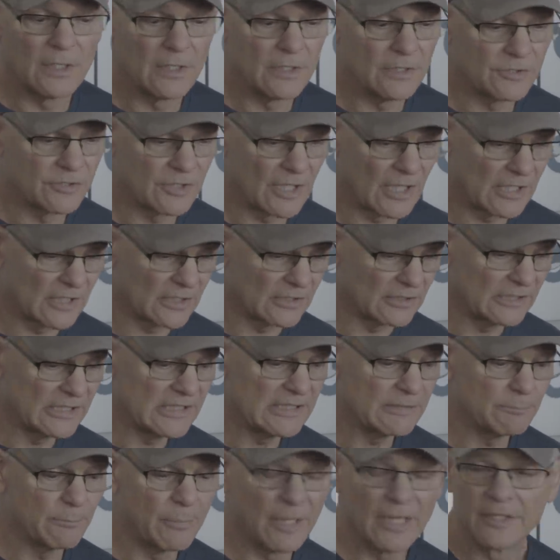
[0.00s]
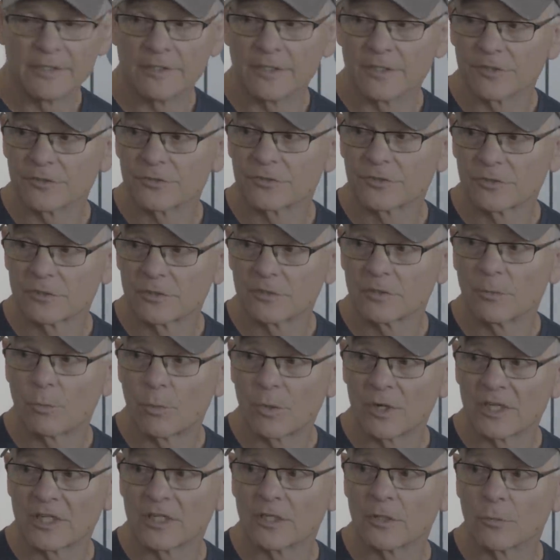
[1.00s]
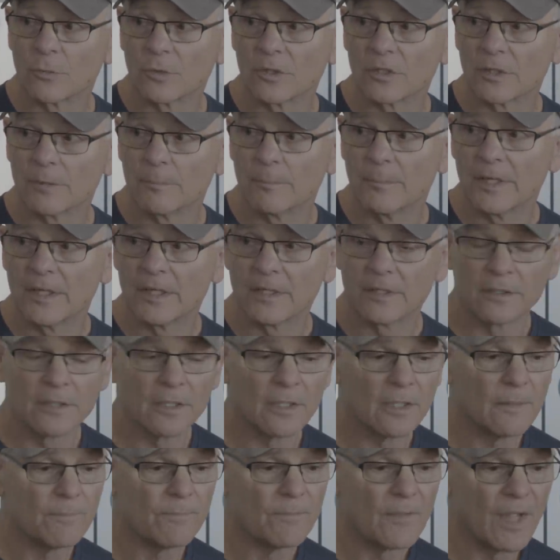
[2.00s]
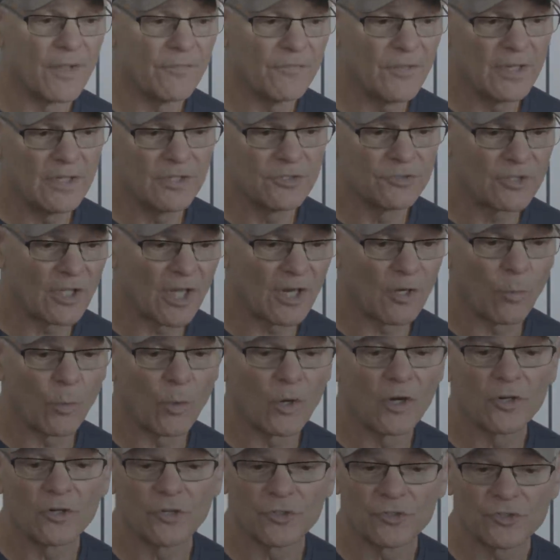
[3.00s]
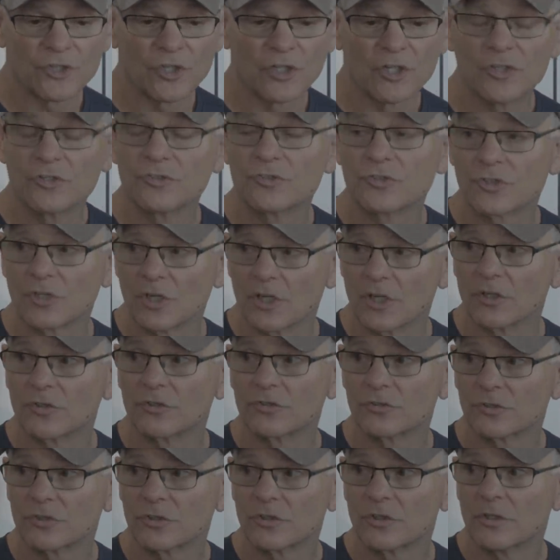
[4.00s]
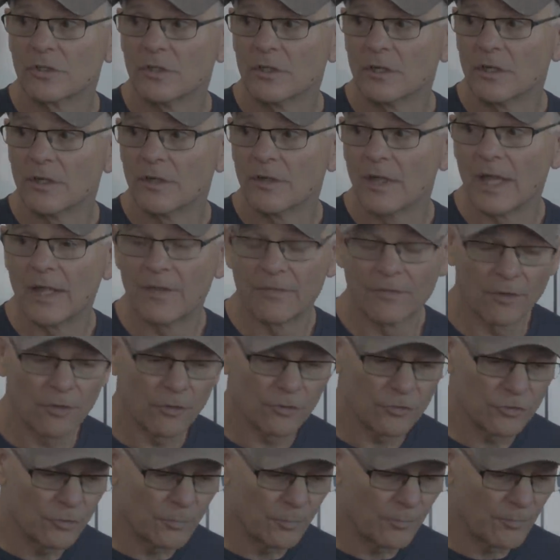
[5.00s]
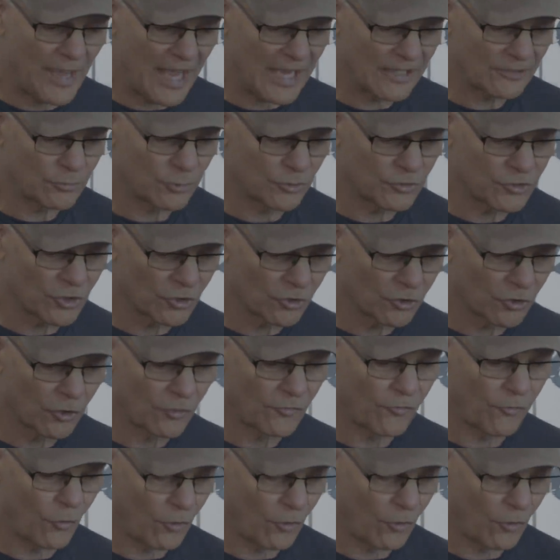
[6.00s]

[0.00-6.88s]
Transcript: He's got elite bendness where he can really bend. Then he's got awareness and instincts, and though you that's what you look